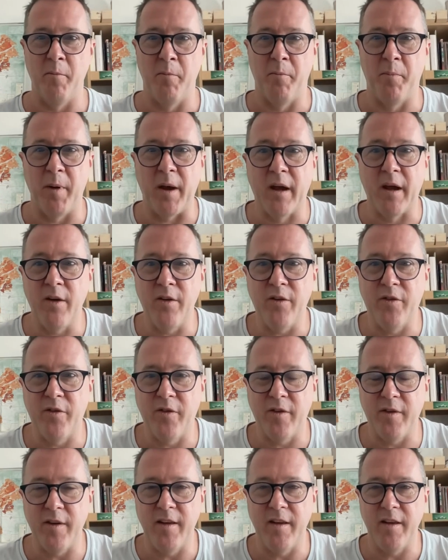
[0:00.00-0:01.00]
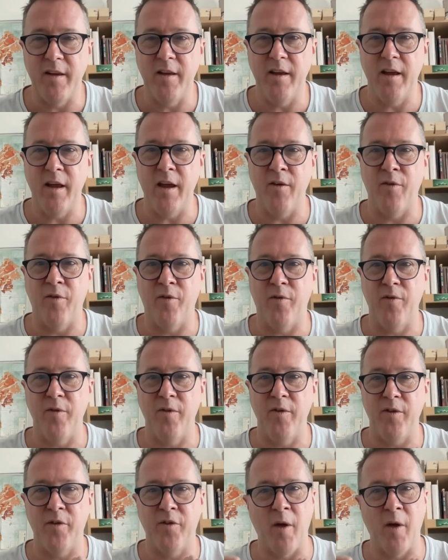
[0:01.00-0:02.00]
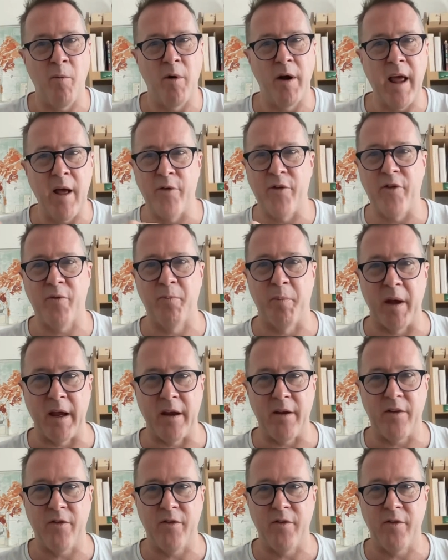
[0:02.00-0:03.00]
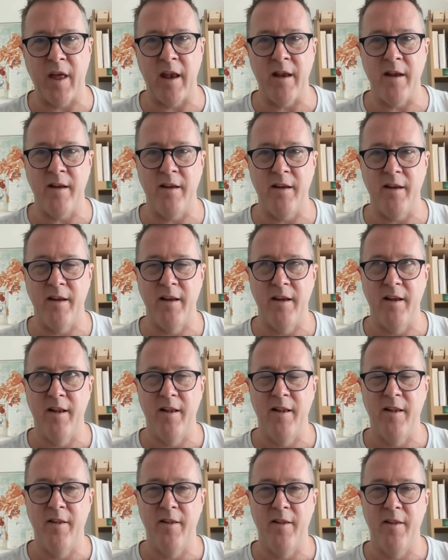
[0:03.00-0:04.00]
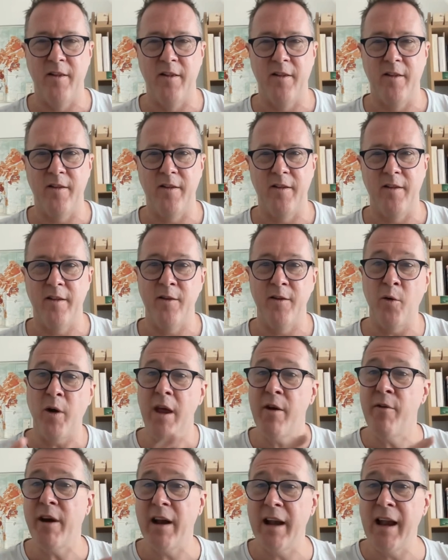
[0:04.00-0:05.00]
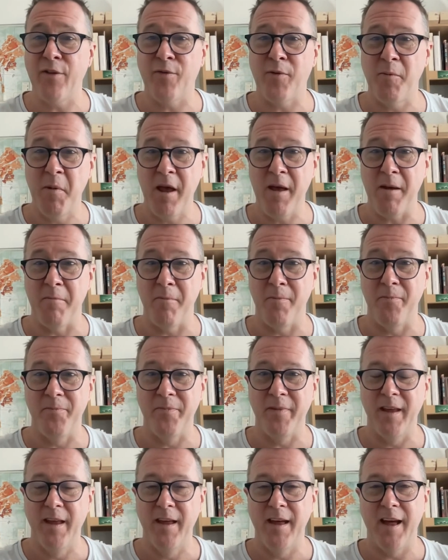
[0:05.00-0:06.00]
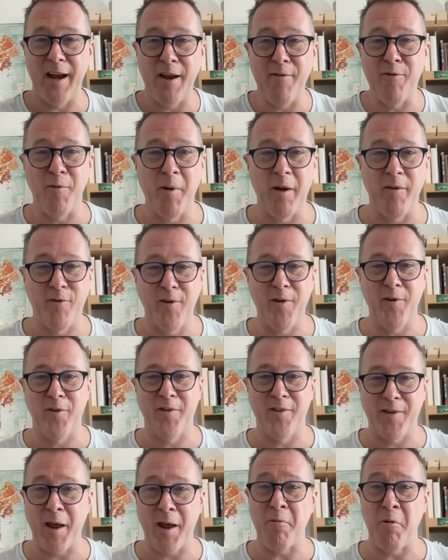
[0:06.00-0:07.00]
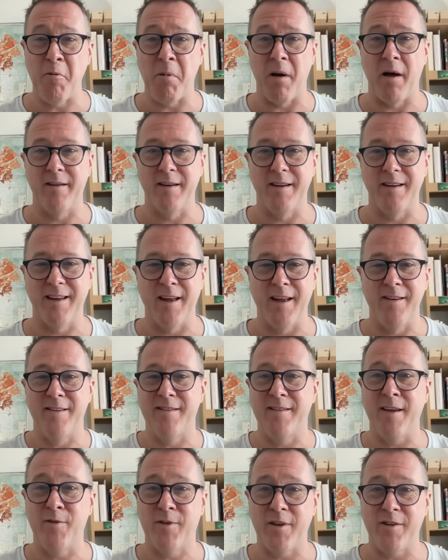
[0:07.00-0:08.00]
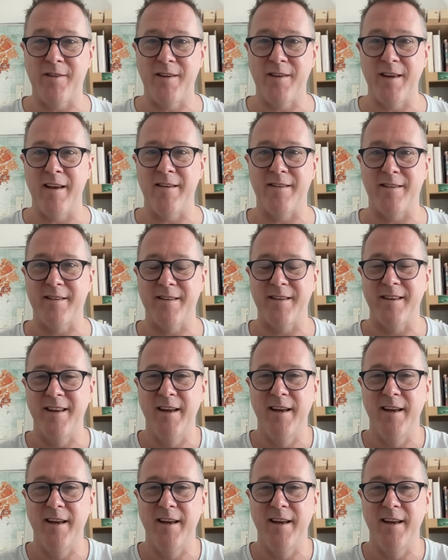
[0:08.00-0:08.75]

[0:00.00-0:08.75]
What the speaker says: because if someone else speaks, then you're hearing less from him, and everyone feels the same about it. And so just it's